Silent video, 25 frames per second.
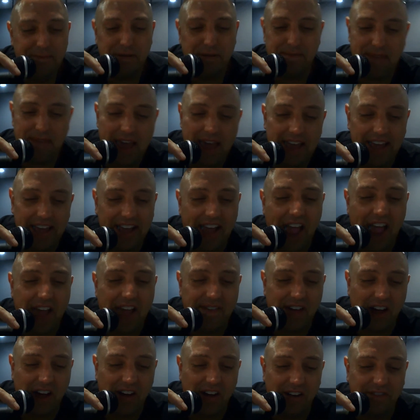but Megan came
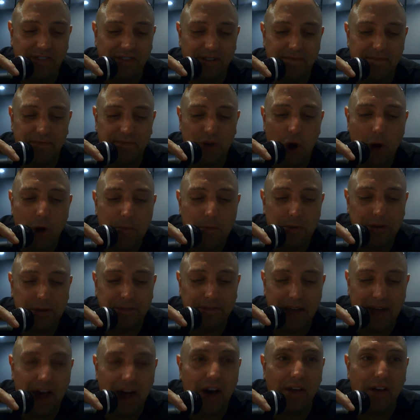out of a cobra's
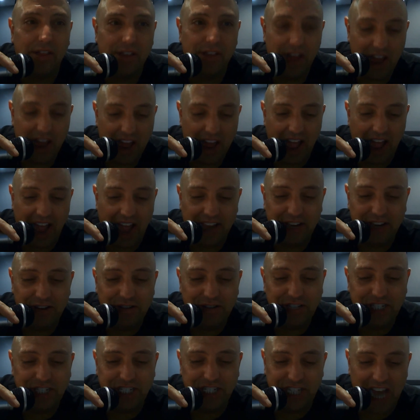mouth and you
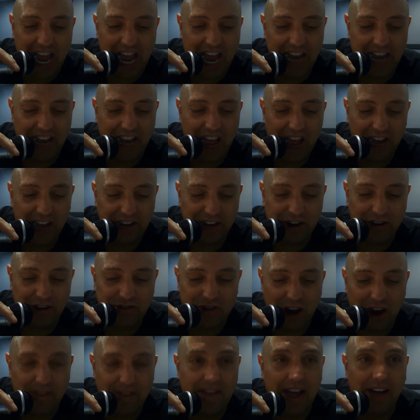shed your
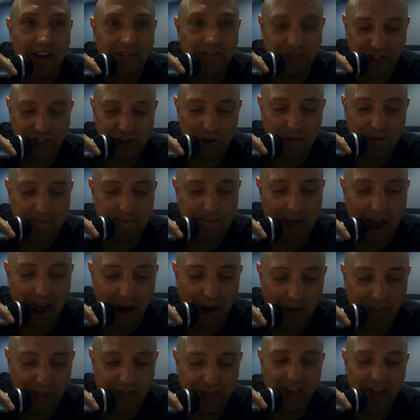trauma out your
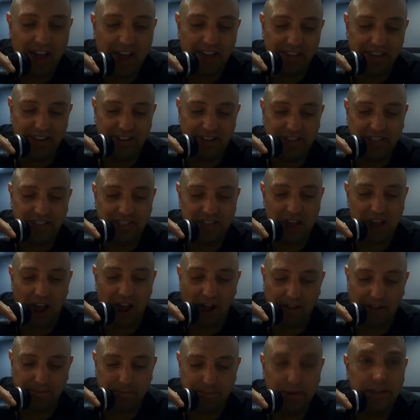mouth. This
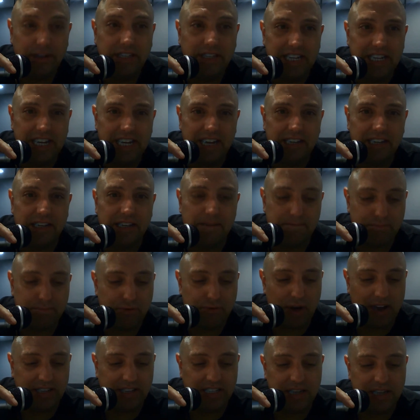pussy
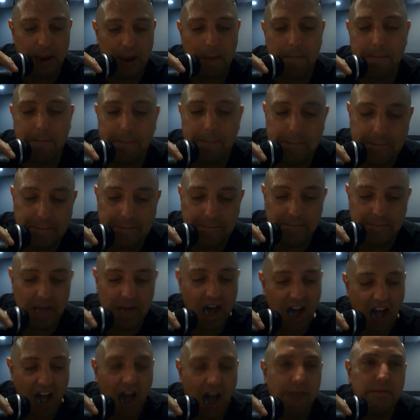depressed. Hmm.
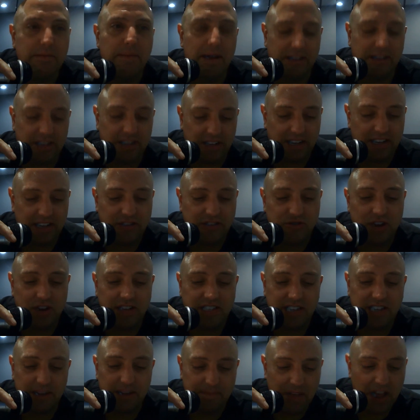I'm about to
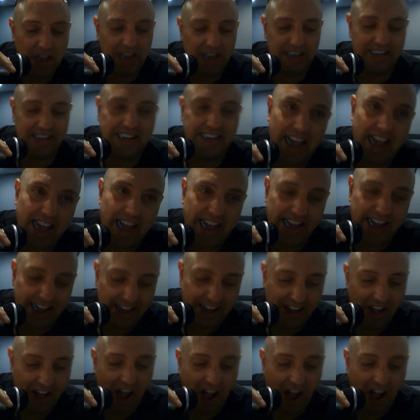stress him. Yeah.